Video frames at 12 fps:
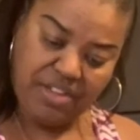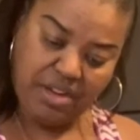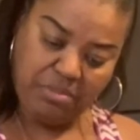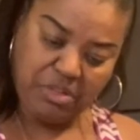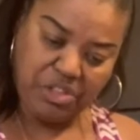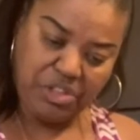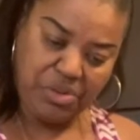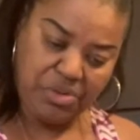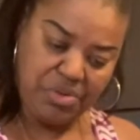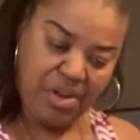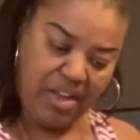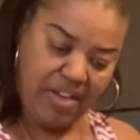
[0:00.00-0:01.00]
I'm gonna show you
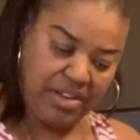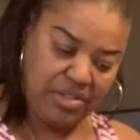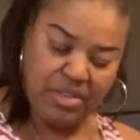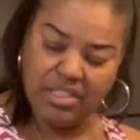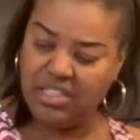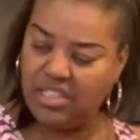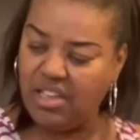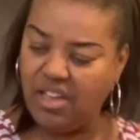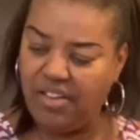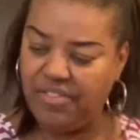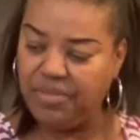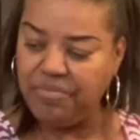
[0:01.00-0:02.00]
how I do this in the
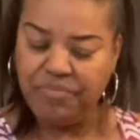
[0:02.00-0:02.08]
oven.